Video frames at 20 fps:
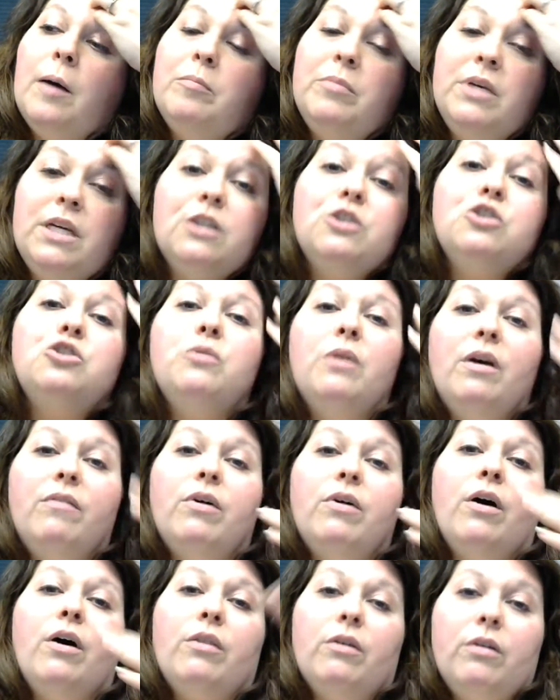because you have
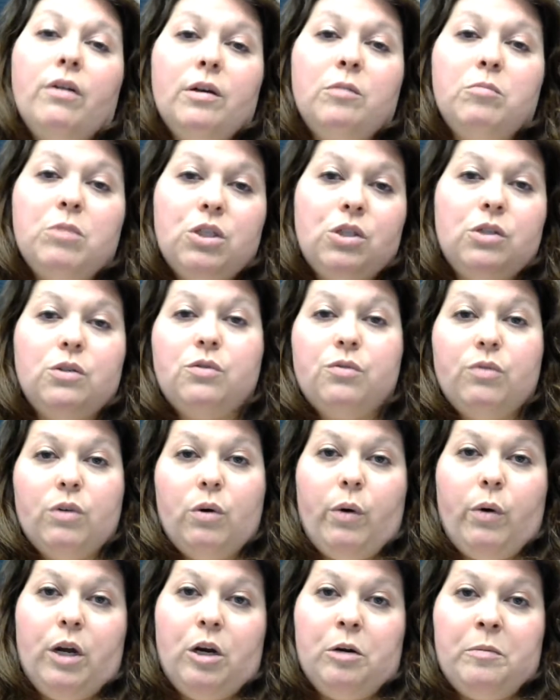other admissions
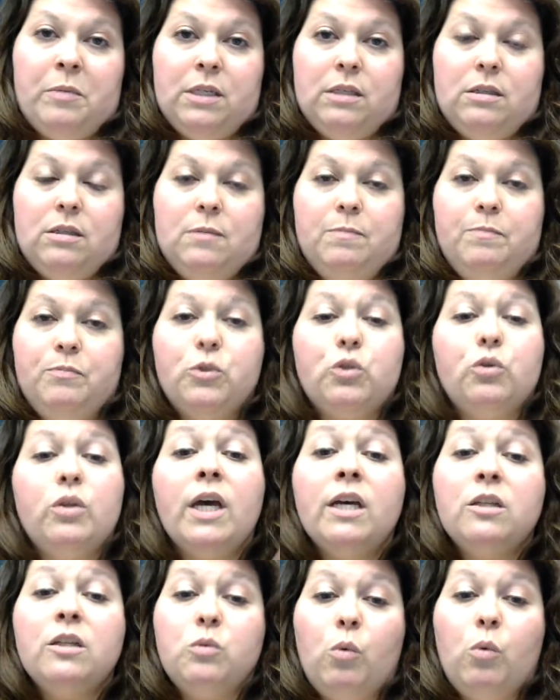requirements. So
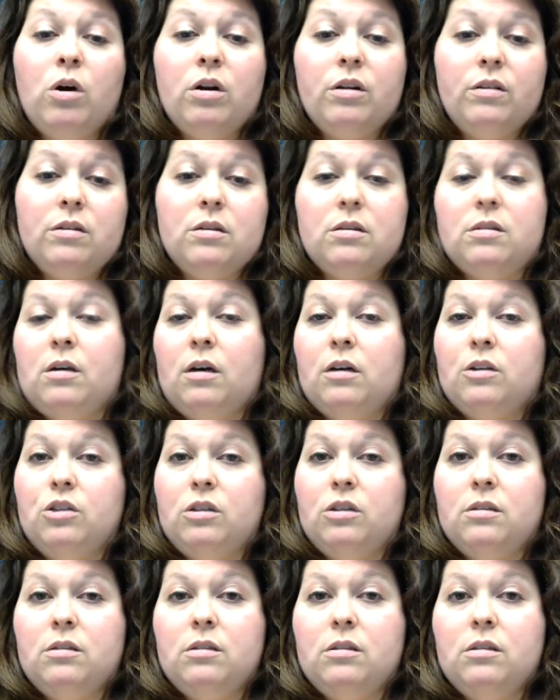that's one of the
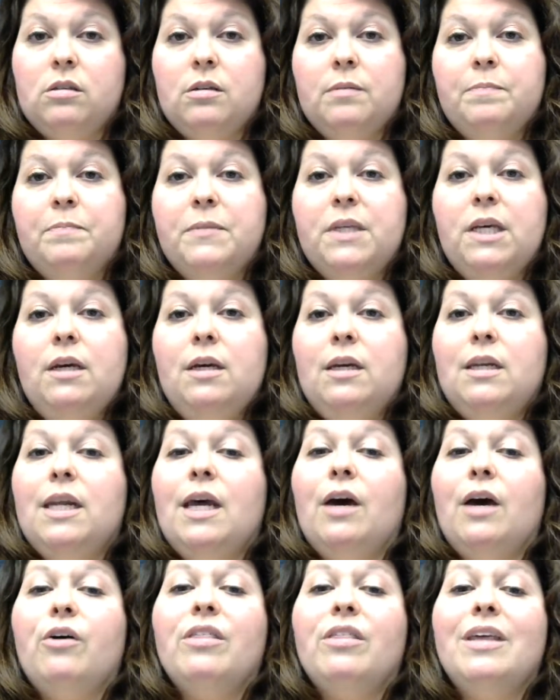sections.
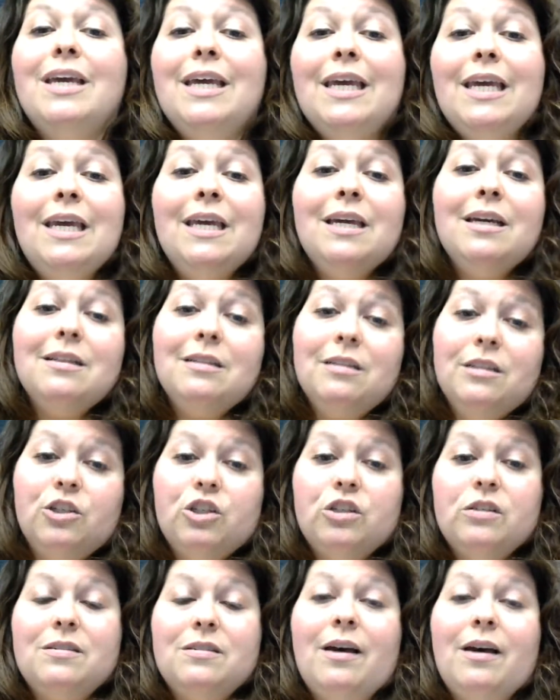Now, the
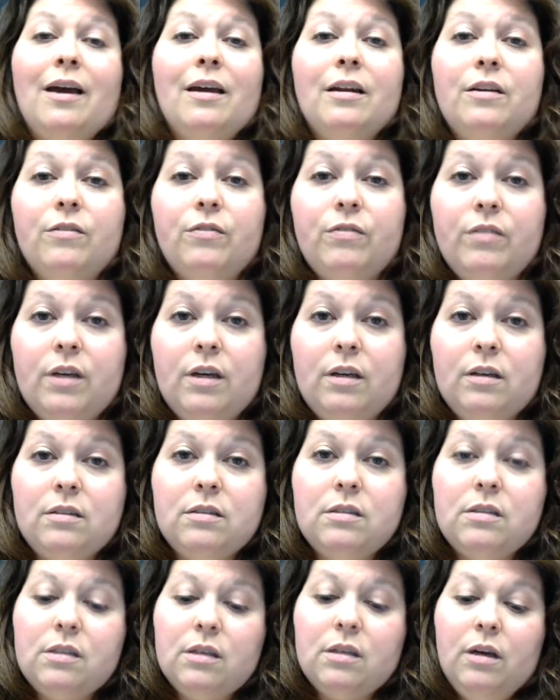English side of
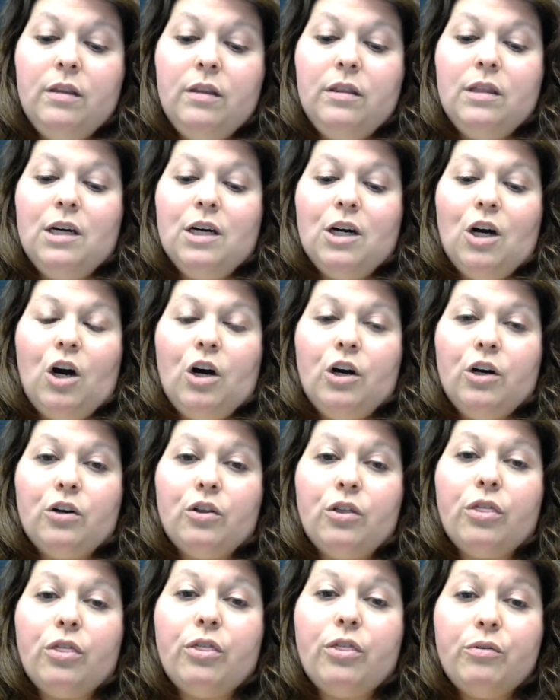things, there are
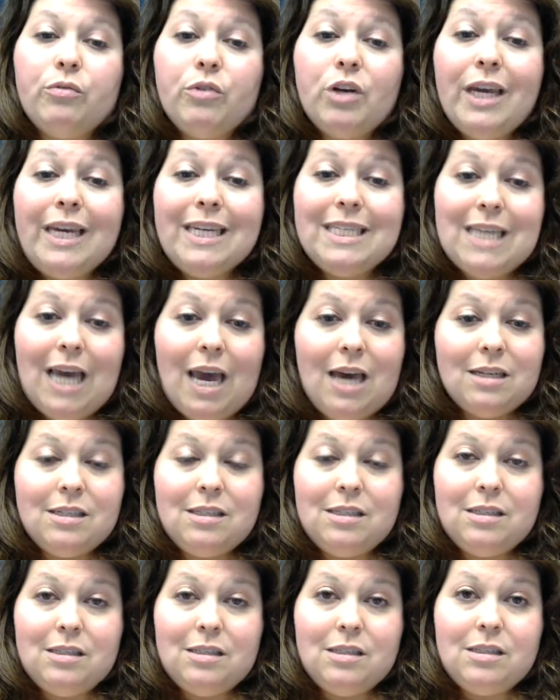3
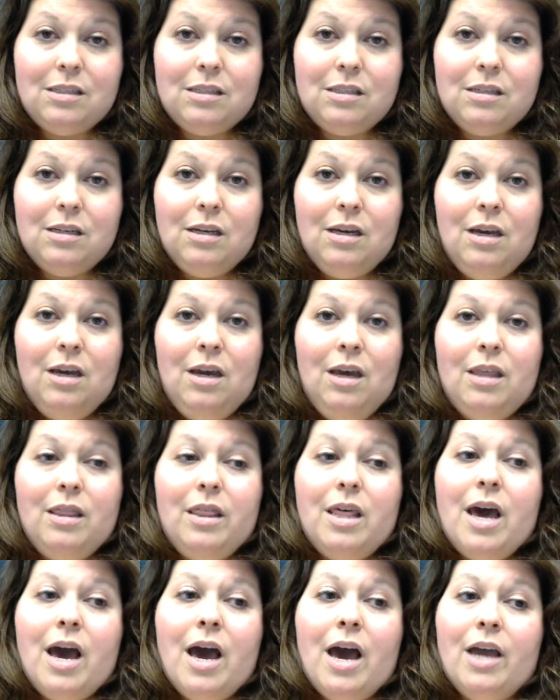tests
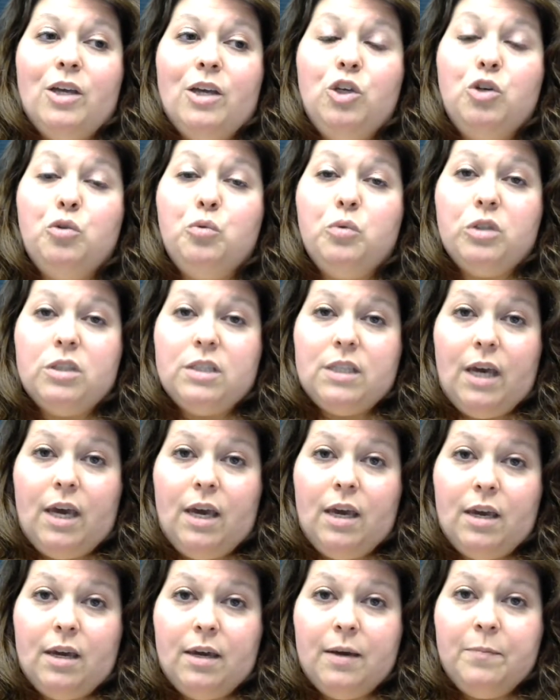that you will
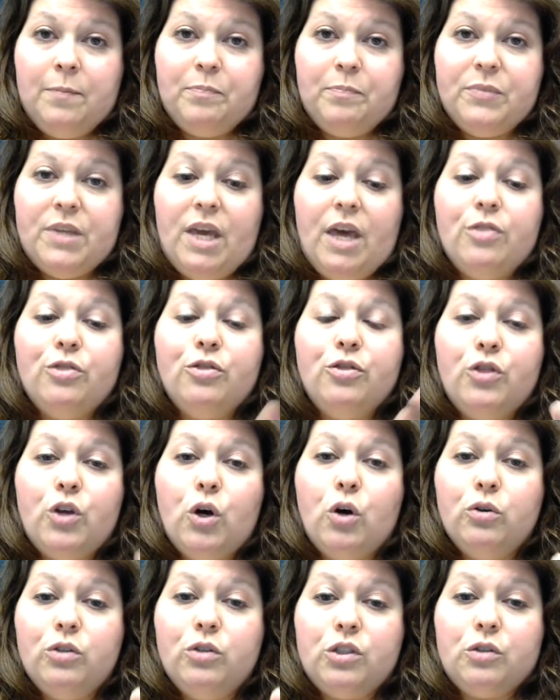take, and
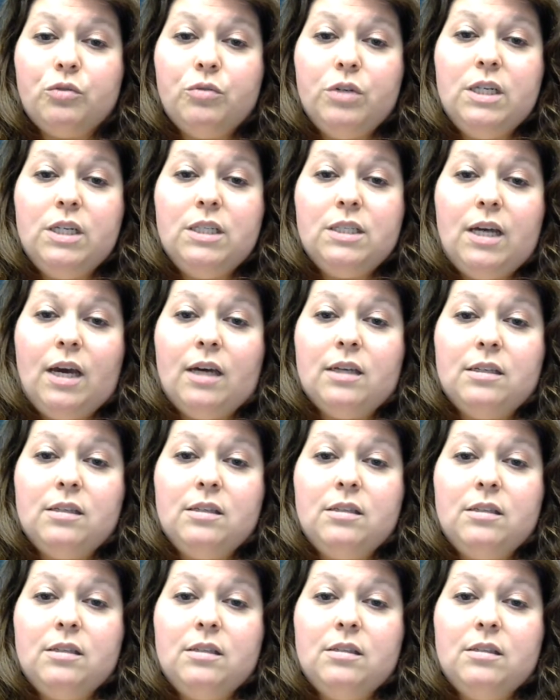those 3
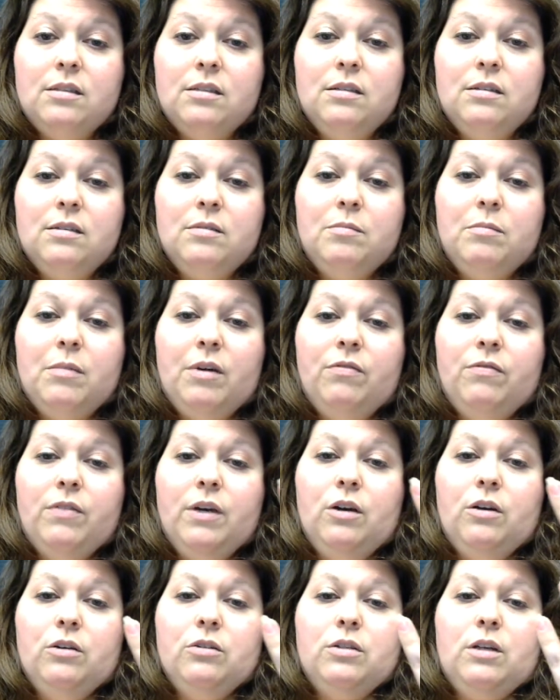tests, my
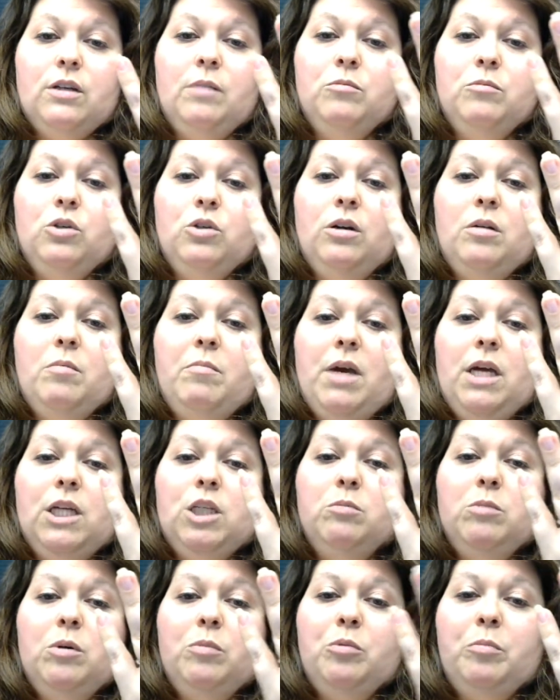fingers, I'm trying to
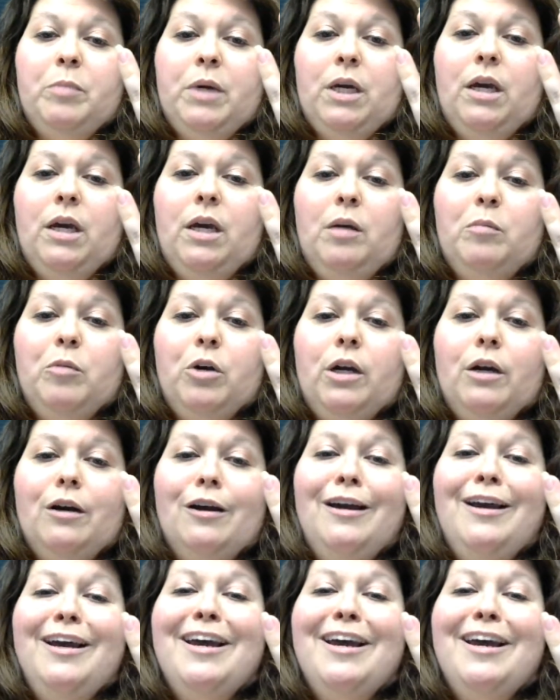match them up with my camera here,